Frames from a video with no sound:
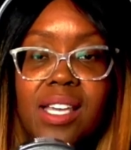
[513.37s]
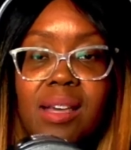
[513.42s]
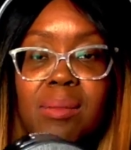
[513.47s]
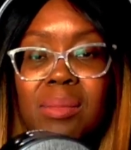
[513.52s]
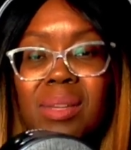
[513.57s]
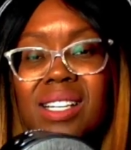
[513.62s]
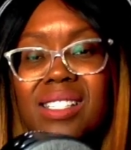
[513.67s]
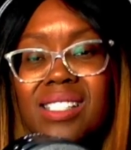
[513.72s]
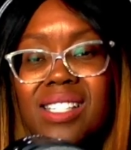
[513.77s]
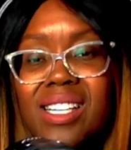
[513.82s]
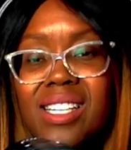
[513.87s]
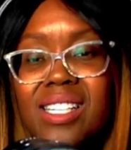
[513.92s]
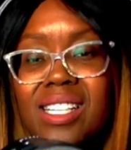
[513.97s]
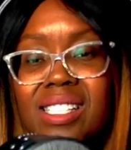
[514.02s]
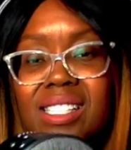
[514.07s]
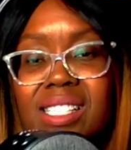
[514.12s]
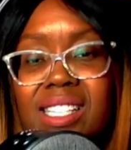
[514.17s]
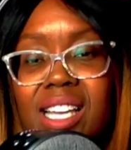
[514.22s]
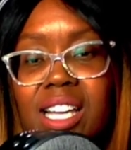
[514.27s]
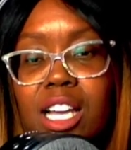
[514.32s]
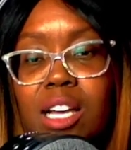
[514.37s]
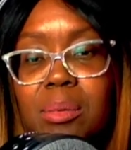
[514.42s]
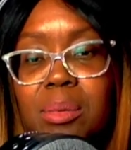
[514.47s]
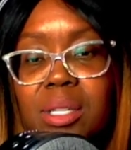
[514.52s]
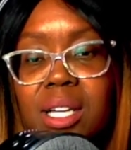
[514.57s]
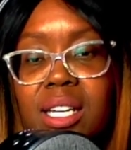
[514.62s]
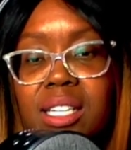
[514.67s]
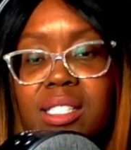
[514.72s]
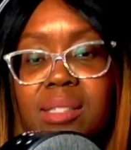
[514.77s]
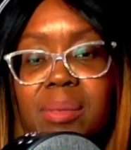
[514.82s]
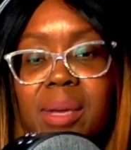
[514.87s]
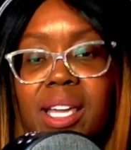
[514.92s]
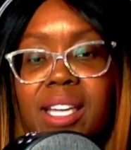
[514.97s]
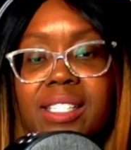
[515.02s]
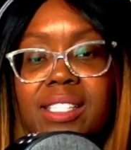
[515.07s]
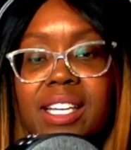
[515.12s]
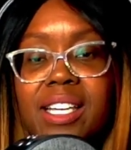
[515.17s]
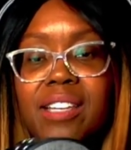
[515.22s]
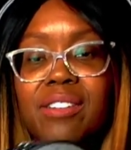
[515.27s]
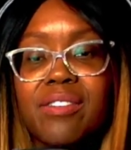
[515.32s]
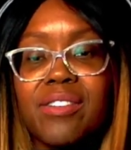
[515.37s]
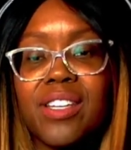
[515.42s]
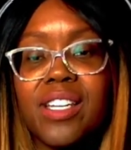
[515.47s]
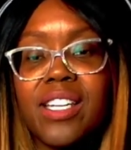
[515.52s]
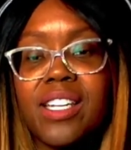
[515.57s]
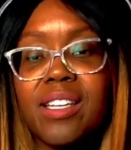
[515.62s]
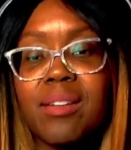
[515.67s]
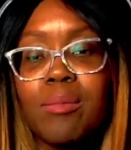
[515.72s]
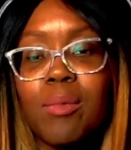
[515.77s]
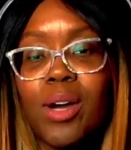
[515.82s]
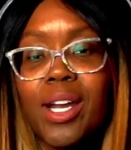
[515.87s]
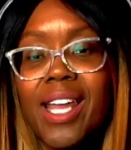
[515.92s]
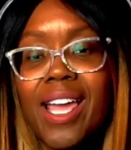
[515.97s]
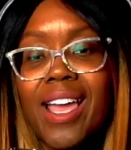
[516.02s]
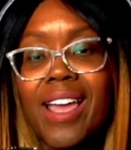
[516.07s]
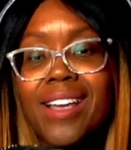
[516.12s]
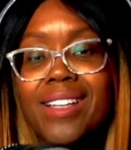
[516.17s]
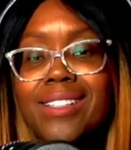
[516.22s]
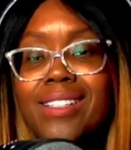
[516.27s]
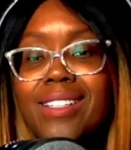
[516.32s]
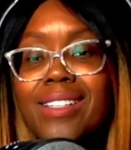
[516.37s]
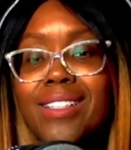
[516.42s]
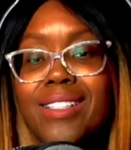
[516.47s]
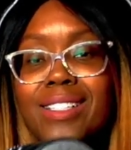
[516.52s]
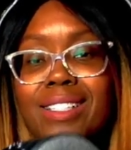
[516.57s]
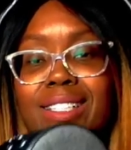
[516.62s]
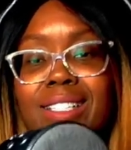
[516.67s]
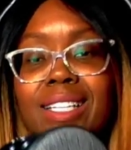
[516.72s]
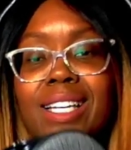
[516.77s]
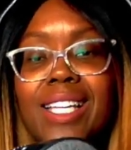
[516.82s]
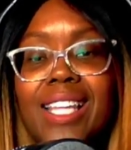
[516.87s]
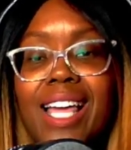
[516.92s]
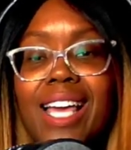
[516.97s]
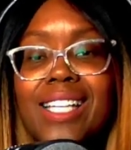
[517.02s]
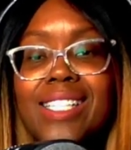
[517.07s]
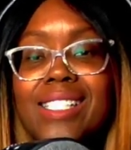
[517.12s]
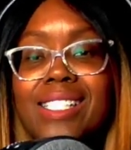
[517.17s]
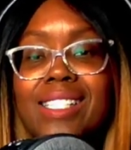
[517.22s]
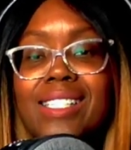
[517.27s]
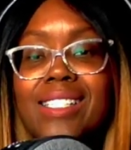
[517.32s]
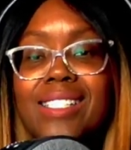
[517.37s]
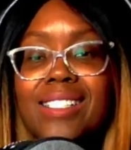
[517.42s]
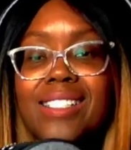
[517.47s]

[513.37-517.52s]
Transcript: Plus, it doesn't take up a lot of space. I can fit it in one hand. Look at that.